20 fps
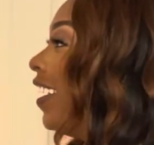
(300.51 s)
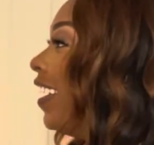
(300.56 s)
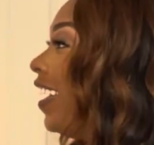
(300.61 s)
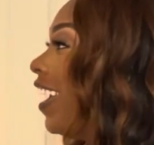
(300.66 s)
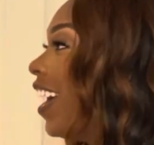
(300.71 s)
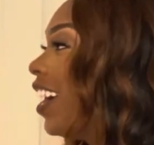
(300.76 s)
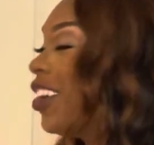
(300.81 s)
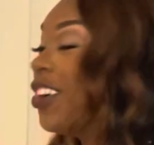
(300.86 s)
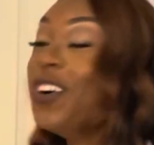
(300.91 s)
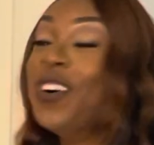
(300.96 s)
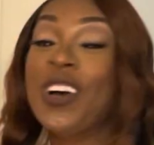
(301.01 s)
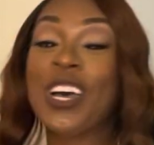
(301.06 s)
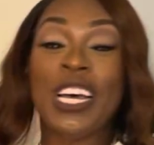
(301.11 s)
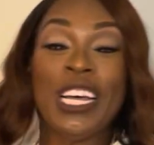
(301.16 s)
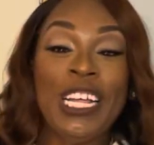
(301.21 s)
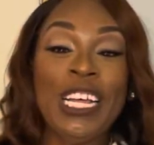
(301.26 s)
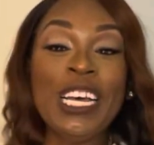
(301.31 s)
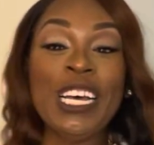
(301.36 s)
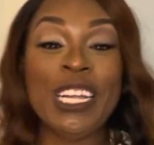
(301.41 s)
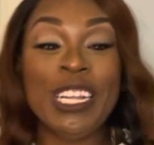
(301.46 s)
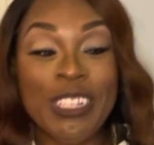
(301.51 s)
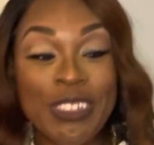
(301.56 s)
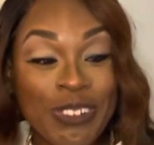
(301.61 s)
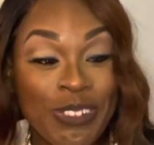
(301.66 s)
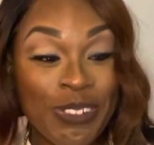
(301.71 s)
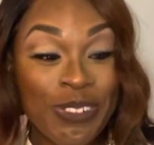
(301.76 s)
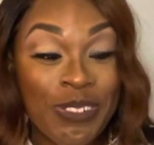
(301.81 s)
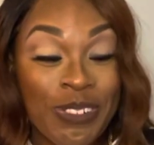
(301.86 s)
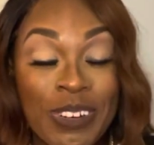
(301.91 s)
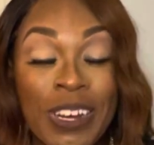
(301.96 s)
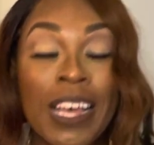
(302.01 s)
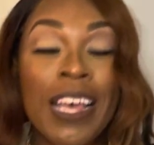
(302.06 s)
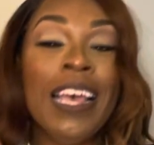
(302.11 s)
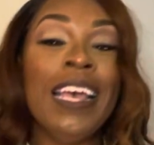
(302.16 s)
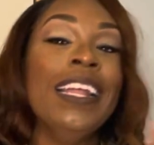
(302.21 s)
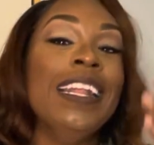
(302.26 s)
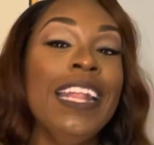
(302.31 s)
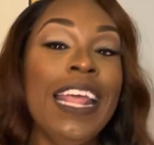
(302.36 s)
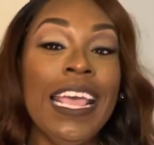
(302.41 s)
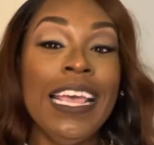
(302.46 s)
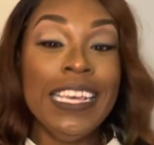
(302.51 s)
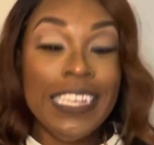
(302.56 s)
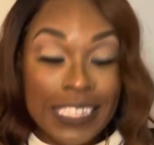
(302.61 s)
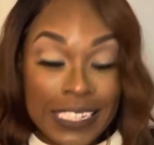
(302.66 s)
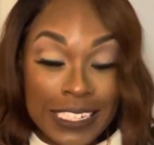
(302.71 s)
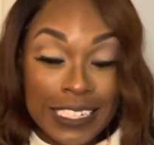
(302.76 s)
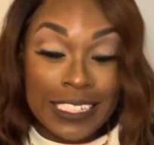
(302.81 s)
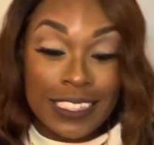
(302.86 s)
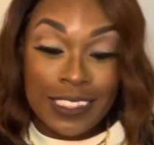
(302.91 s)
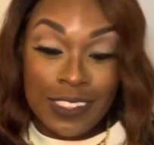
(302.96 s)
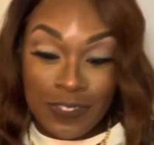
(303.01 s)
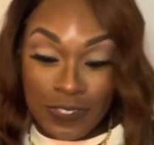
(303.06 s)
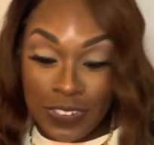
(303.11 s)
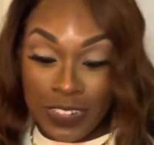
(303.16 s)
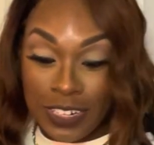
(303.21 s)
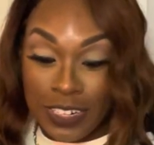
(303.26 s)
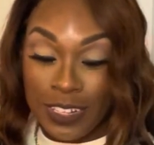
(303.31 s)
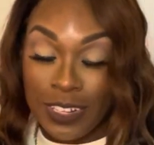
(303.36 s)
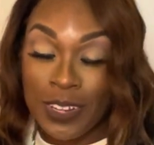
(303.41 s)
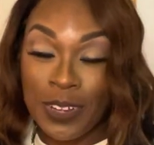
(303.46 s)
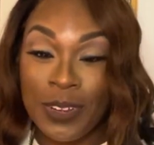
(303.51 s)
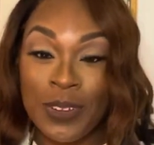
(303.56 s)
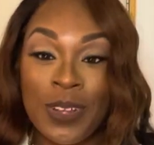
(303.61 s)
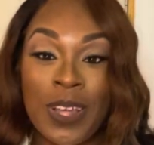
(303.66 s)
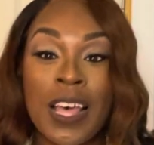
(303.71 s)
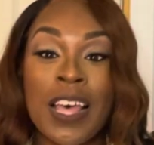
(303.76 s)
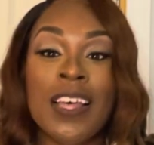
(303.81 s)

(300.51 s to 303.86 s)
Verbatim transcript: Yeah, I go conclude. That ends the video.